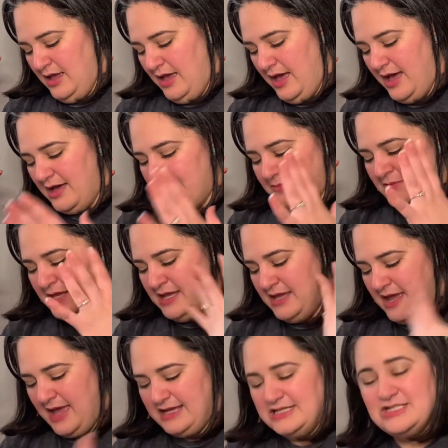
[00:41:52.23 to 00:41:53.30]

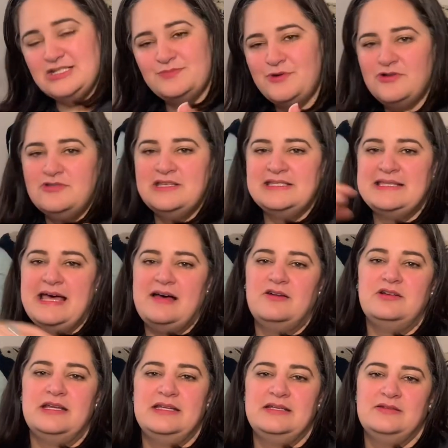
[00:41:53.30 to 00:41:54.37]
I can just pull this
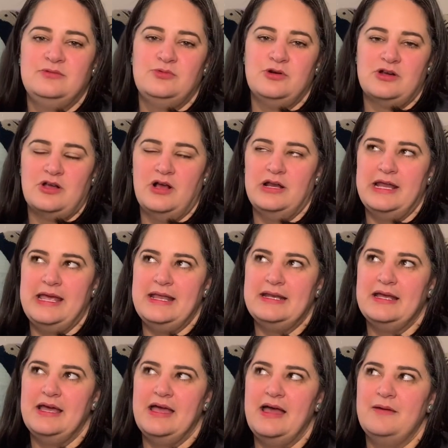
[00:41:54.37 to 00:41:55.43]
out and work on it.
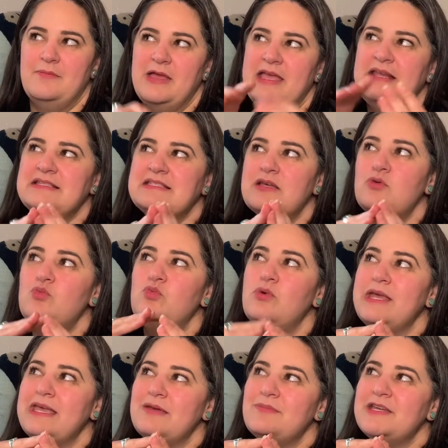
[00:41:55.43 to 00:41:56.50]
It is a
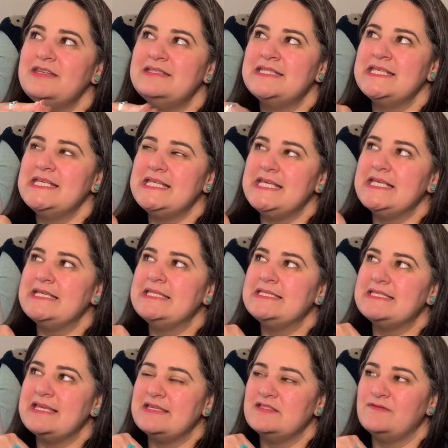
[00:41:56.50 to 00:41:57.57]
wee bit tedious
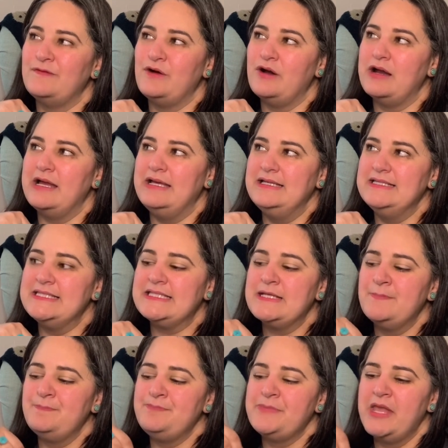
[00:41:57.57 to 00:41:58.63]
as far as
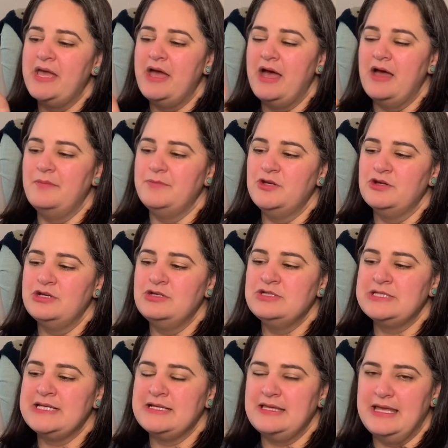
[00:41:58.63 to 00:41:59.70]
you're
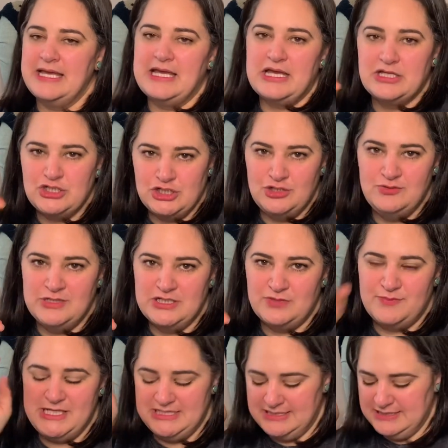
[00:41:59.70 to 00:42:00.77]
using like 2-inch
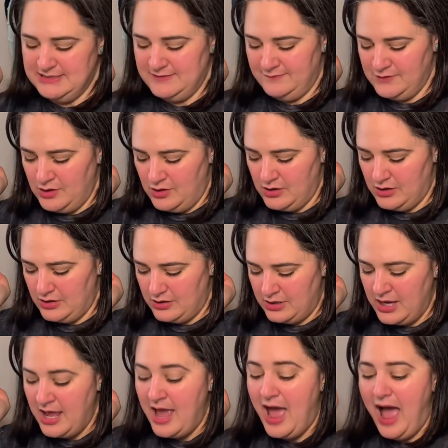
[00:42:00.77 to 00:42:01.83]
pieces of yarn.
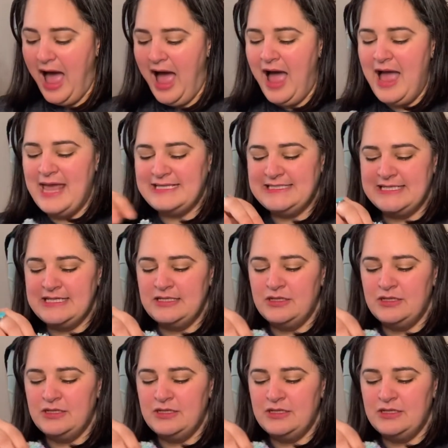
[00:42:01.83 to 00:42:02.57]
I did